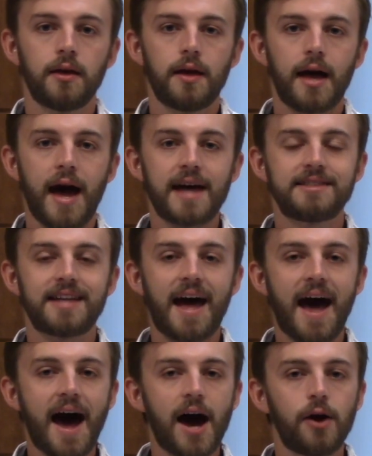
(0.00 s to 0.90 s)
as to
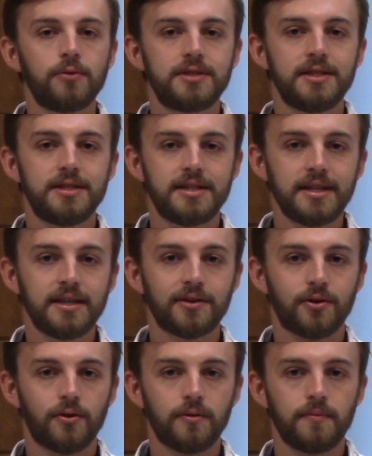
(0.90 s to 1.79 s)
how to
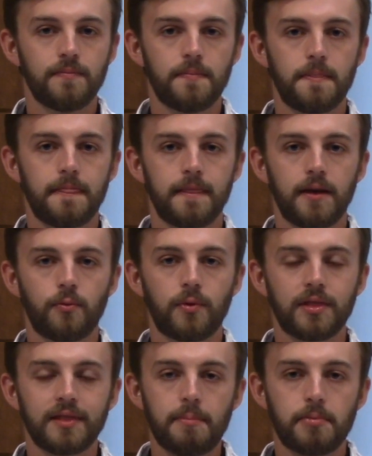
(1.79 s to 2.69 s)
deal
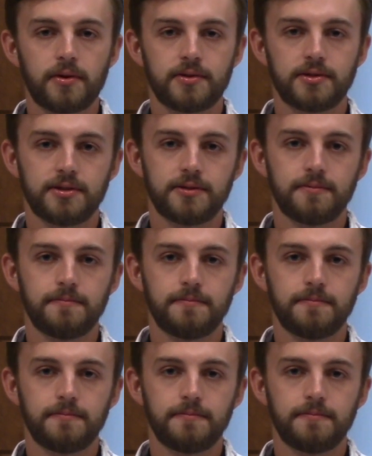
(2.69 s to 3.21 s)
with lepers.